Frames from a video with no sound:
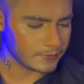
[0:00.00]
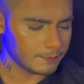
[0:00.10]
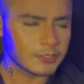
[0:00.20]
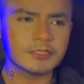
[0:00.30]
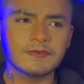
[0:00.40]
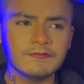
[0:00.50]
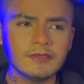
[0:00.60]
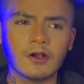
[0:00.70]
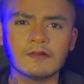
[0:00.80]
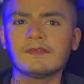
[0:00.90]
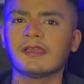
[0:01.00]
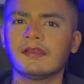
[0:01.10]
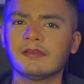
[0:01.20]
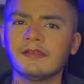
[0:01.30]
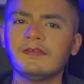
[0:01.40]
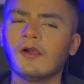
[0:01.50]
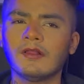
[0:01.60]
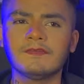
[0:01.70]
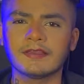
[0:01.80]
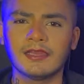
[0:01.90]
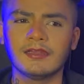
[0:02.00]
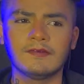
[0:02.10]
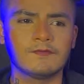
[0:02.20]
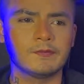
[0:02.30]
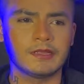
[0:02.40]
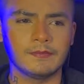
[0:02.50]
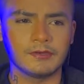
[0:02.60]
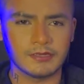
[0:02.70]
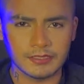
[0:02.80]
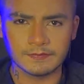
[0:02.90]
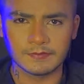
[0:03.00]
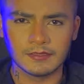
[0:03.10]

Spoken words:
Because we all forget, right? We all forget from time to time.